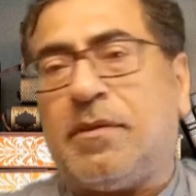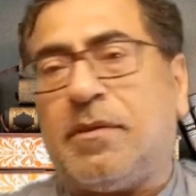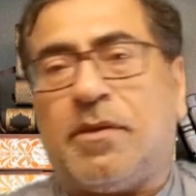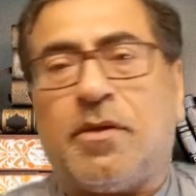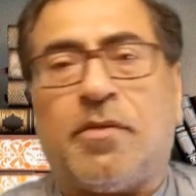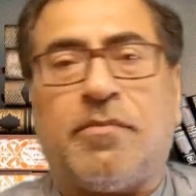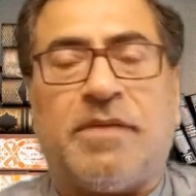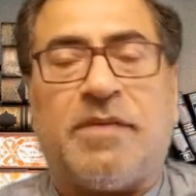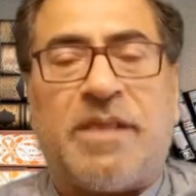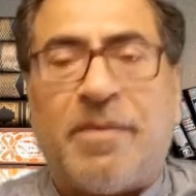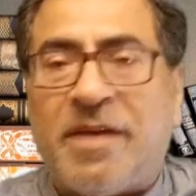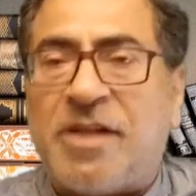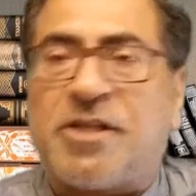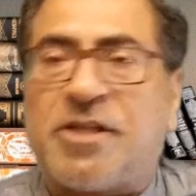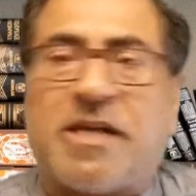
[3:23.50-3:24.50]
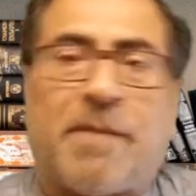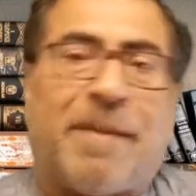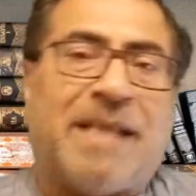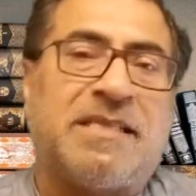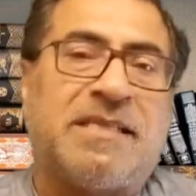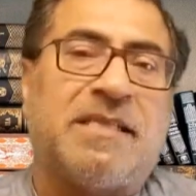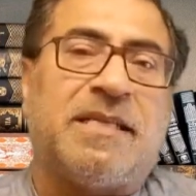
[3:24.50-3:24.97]
diminished
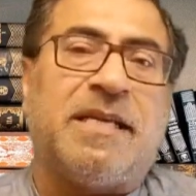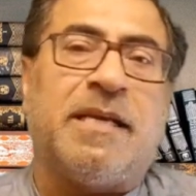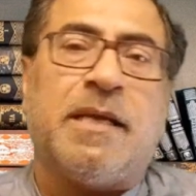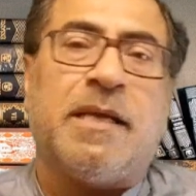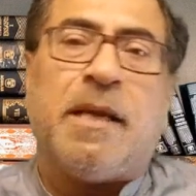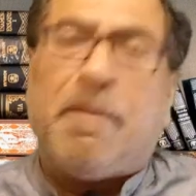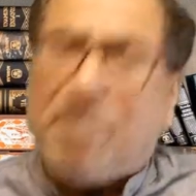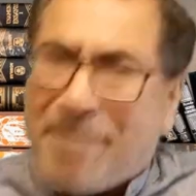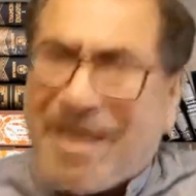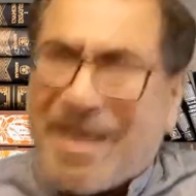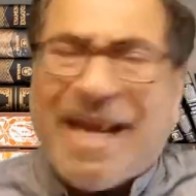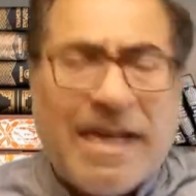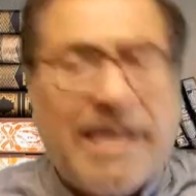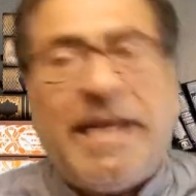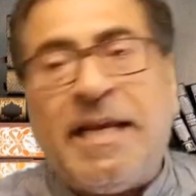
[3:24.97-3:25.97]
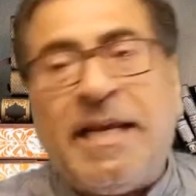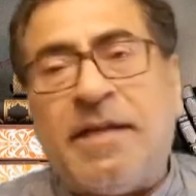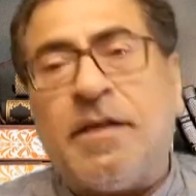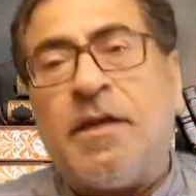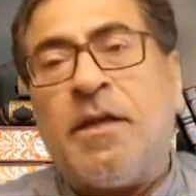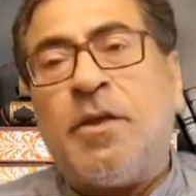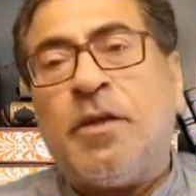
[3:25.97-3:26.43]
capacity, may
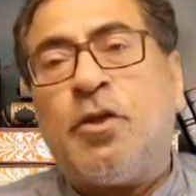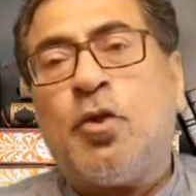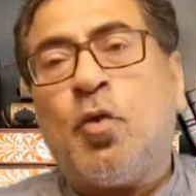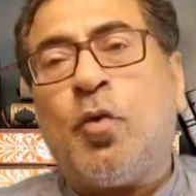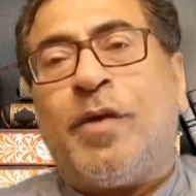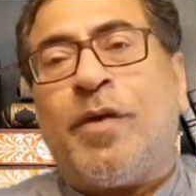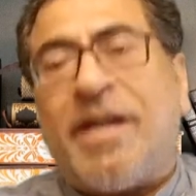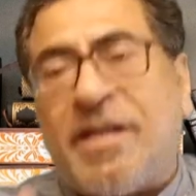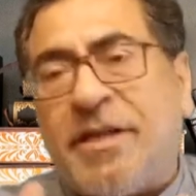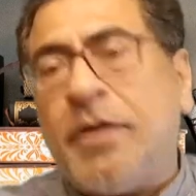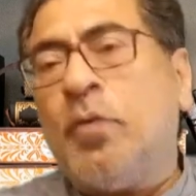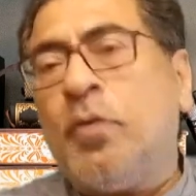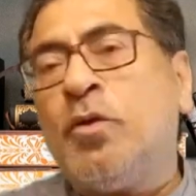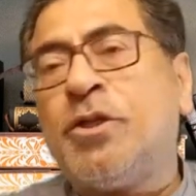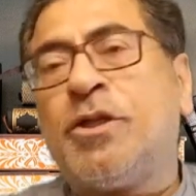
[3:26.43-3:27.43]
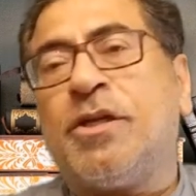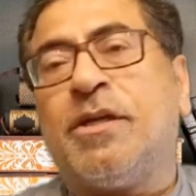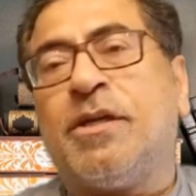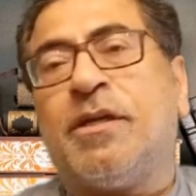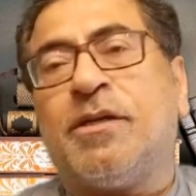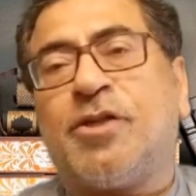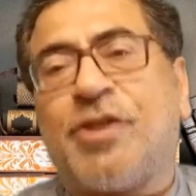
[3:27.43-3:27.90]
lead to reduced
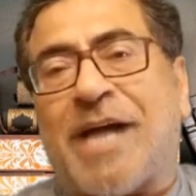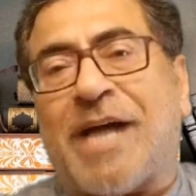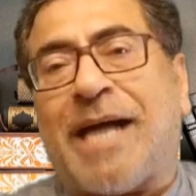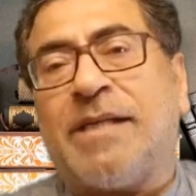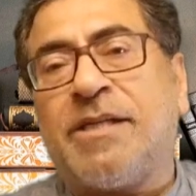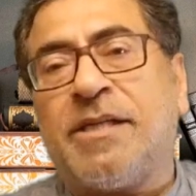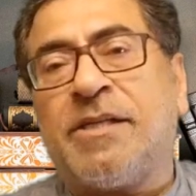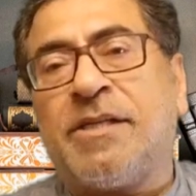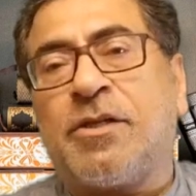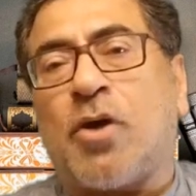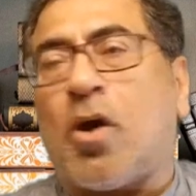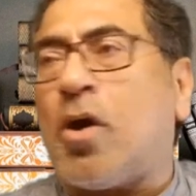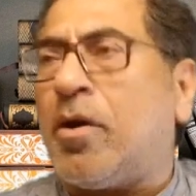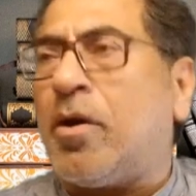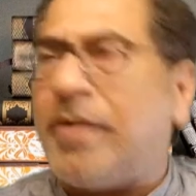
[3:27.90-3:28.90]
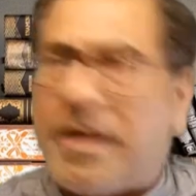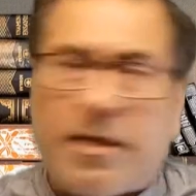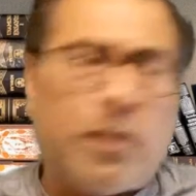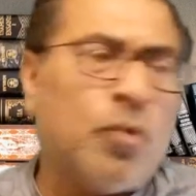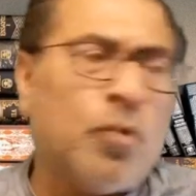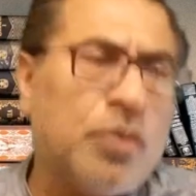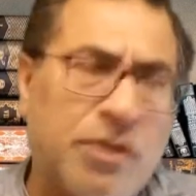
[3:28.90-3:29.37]
charges or
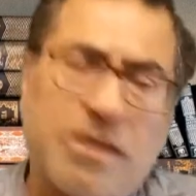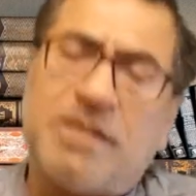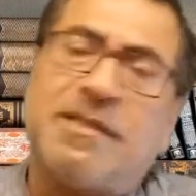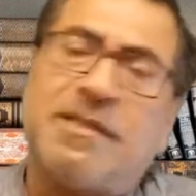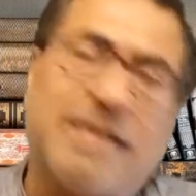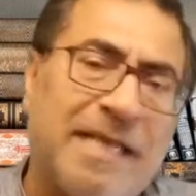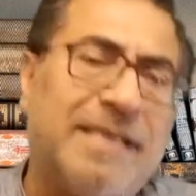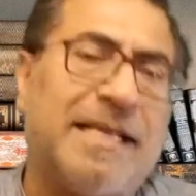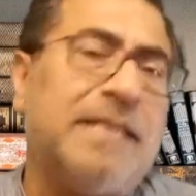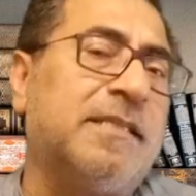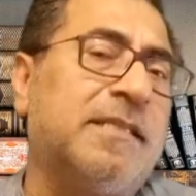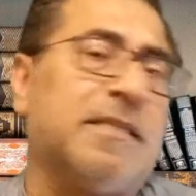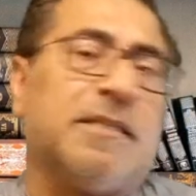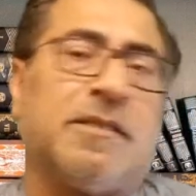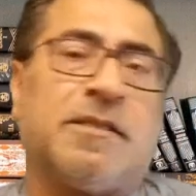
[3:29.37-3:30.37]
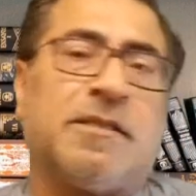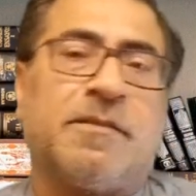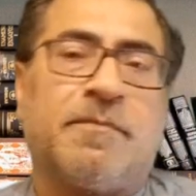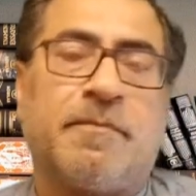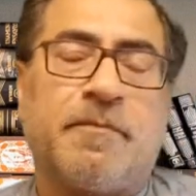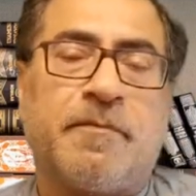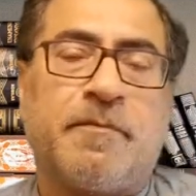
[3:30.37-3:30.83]
reduced sentences.